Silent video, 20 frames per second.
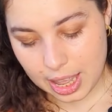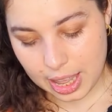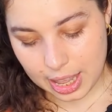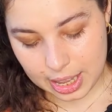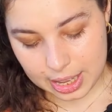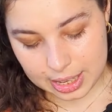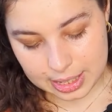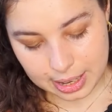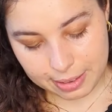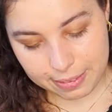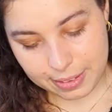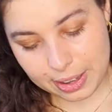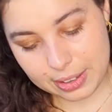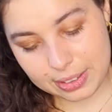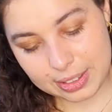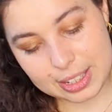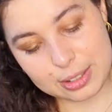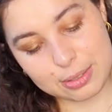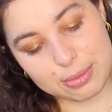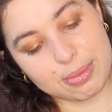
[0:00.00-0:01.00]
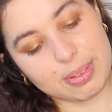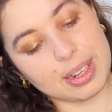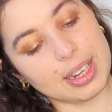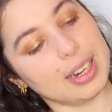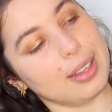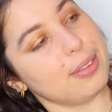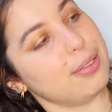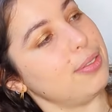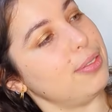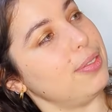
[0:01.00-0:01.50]
and I found these
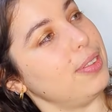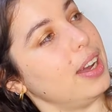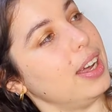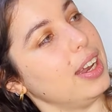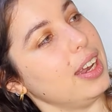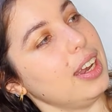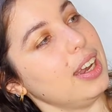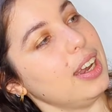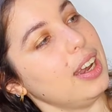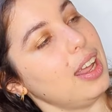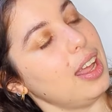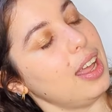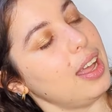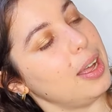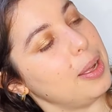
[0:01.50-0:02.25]
really fun.